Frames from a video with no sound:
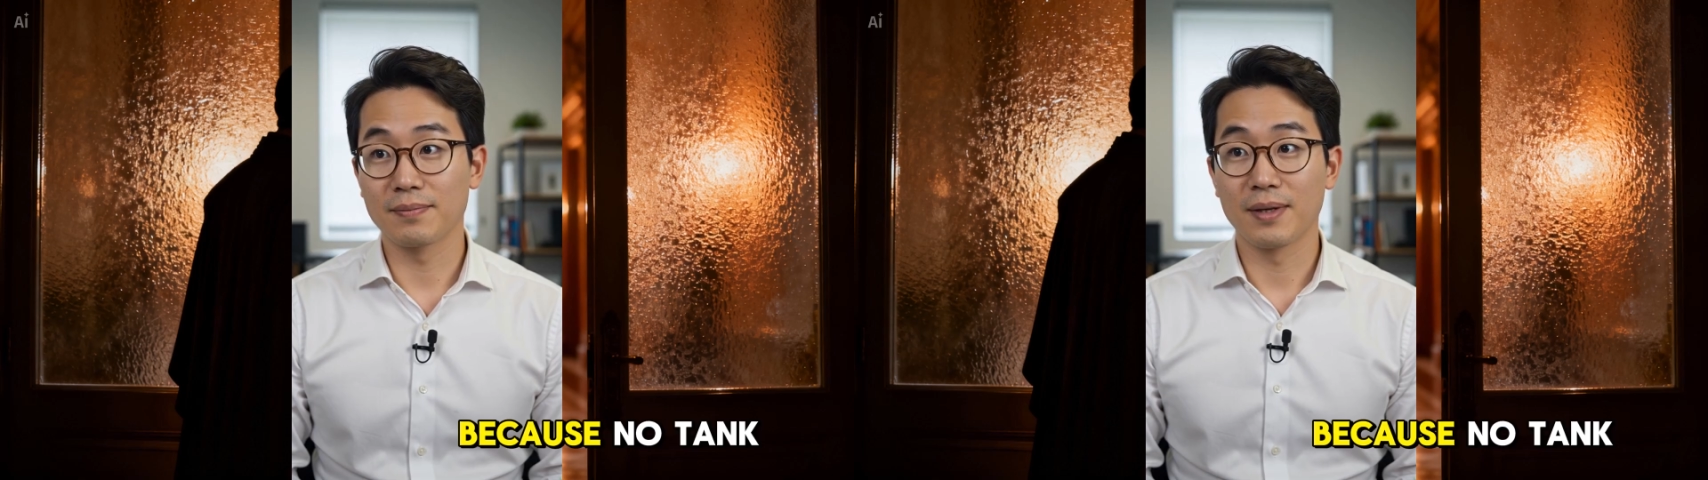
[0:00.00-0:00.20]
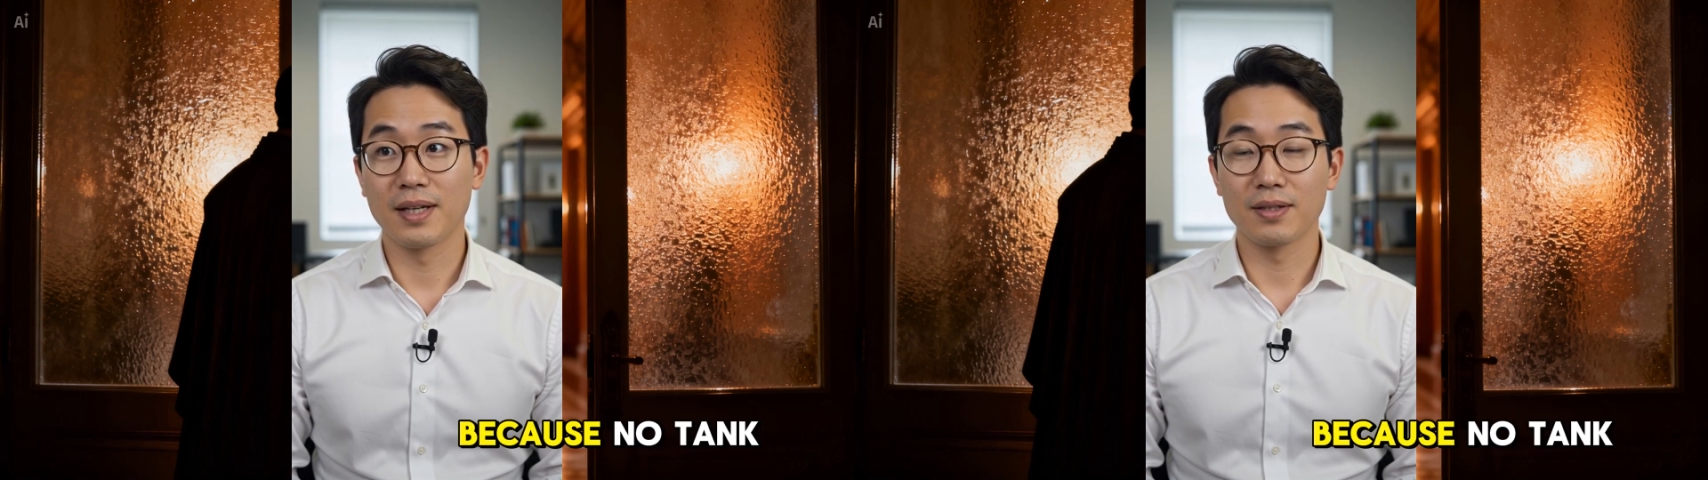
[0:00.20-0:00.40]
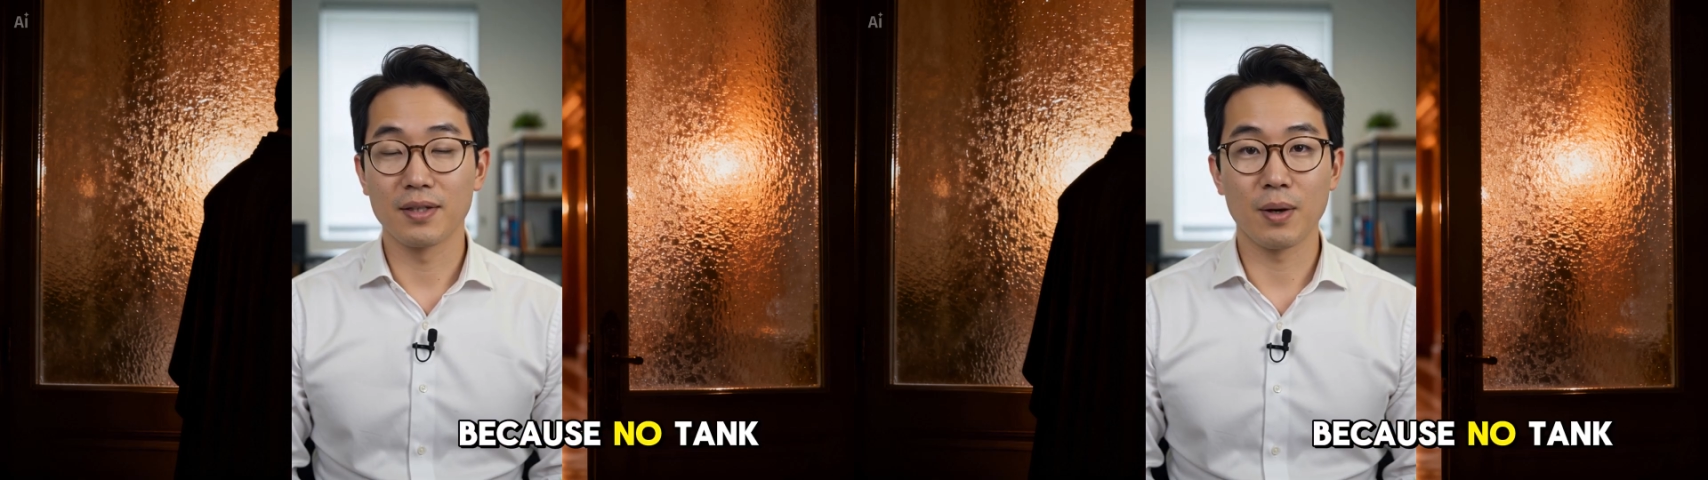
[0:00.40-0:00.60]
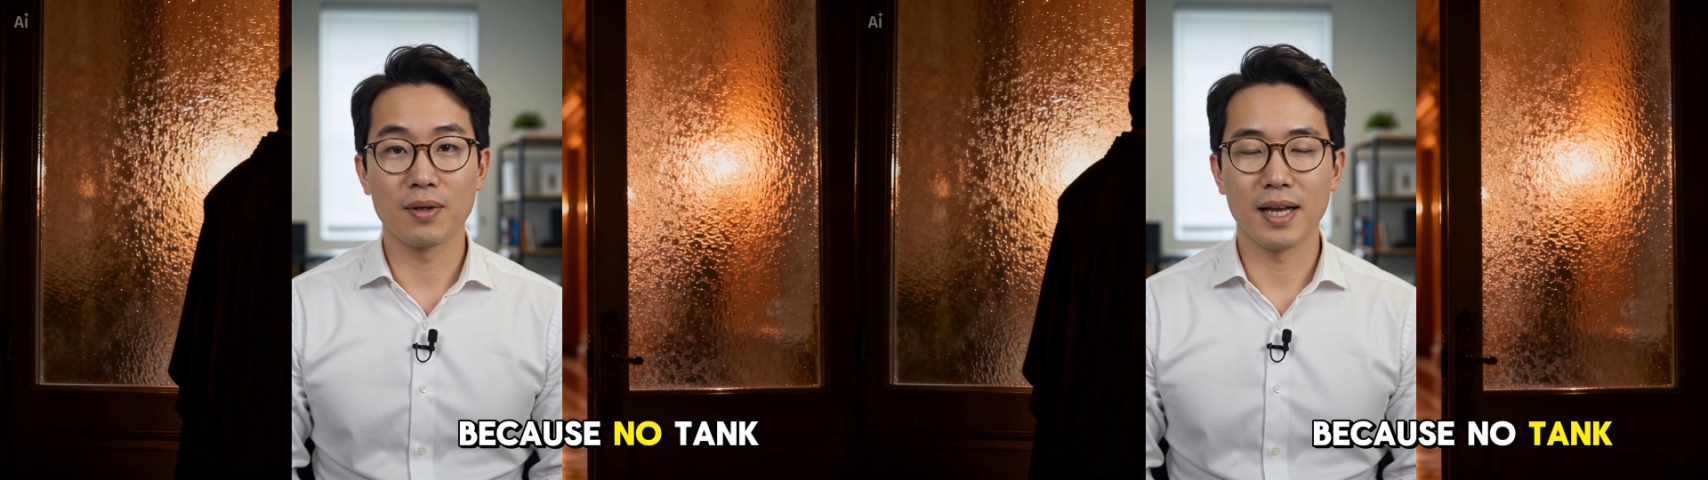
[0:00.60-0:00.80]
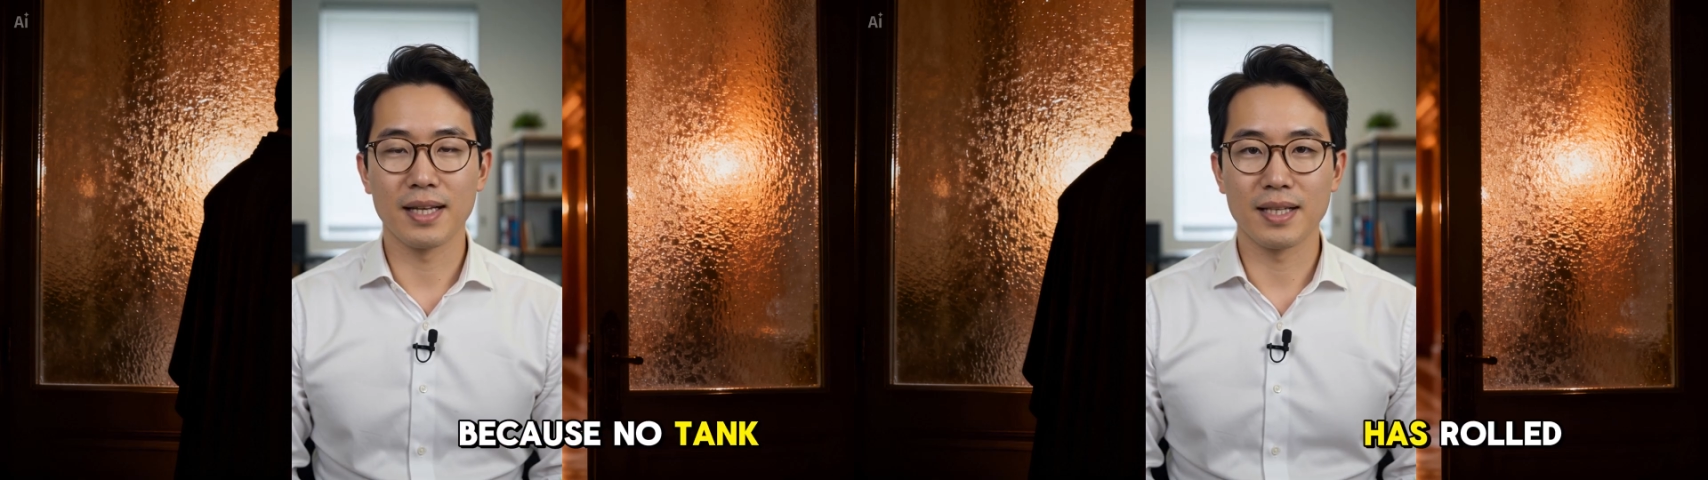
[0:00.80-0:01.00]
Because no
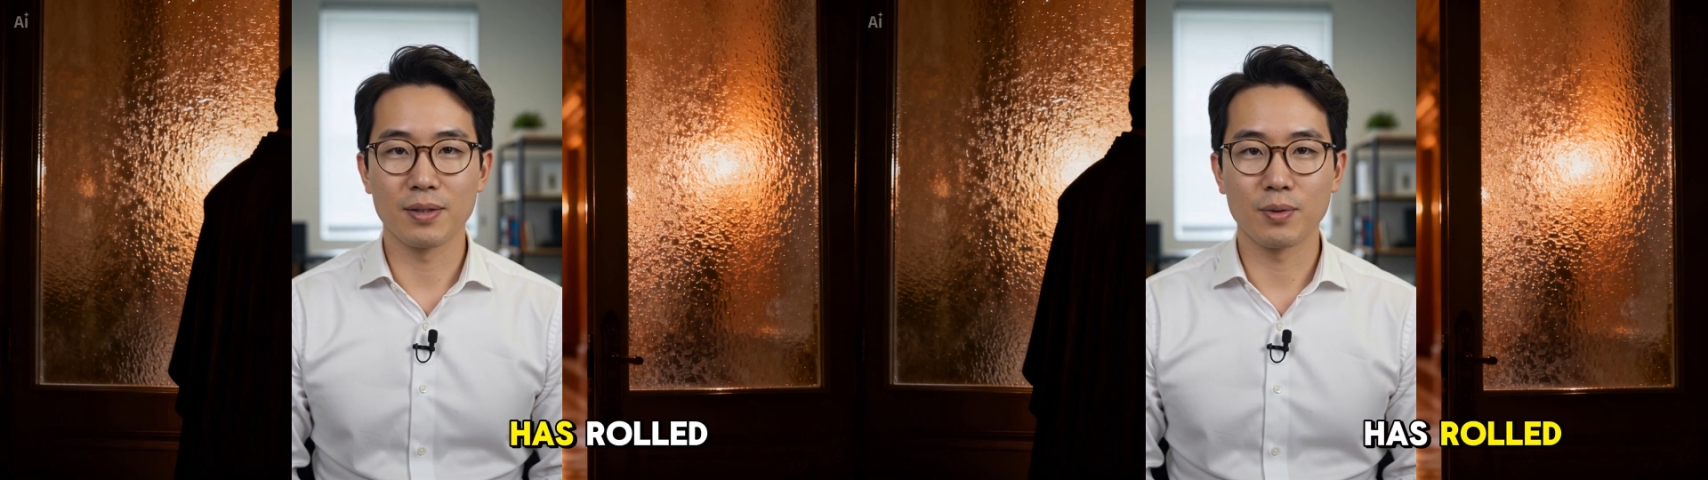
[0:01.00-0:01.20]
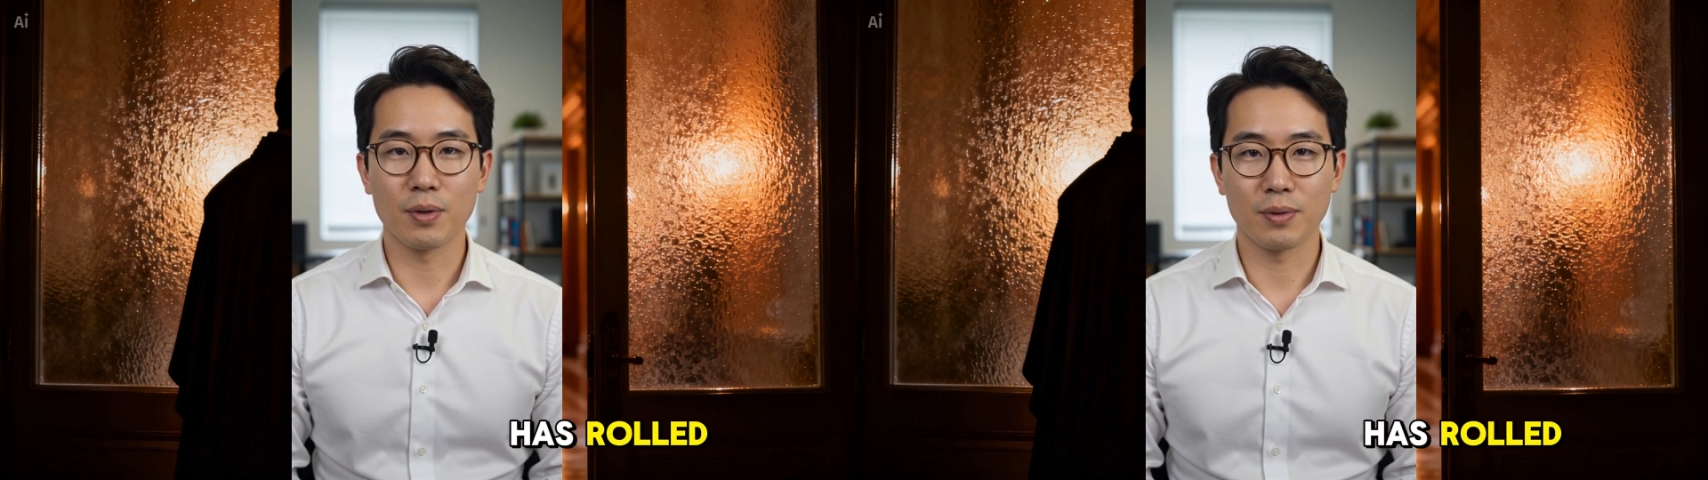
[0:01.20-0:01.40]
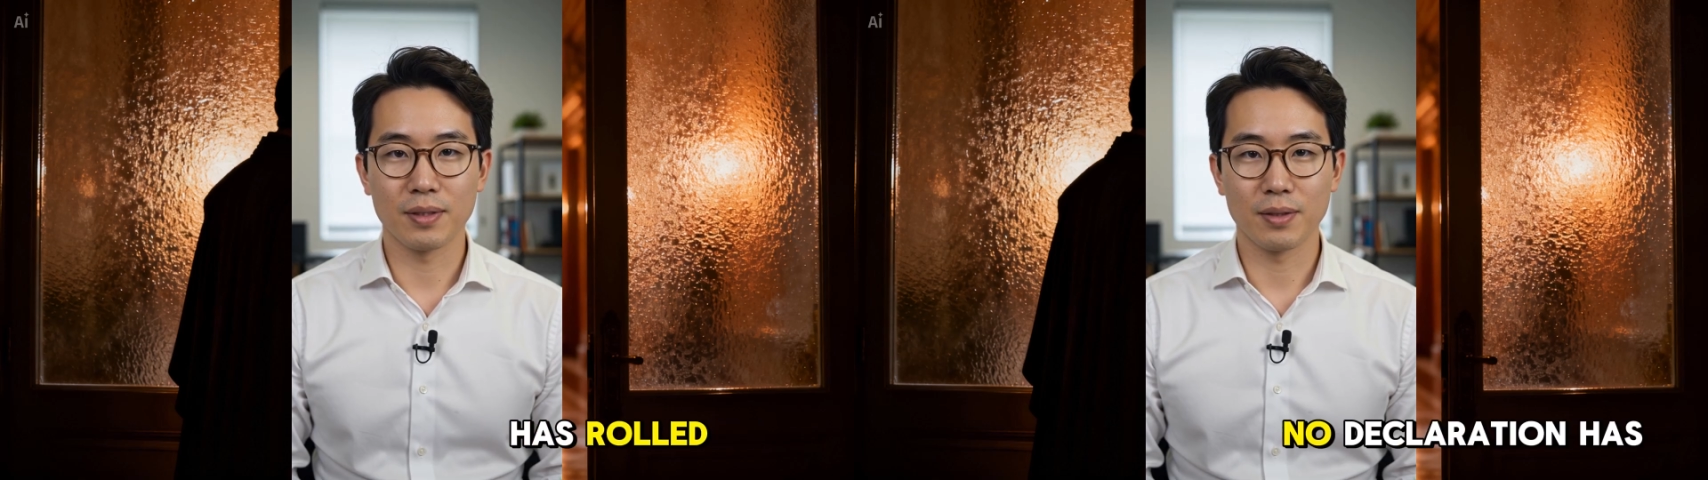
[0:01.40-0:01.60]
tank has rolled,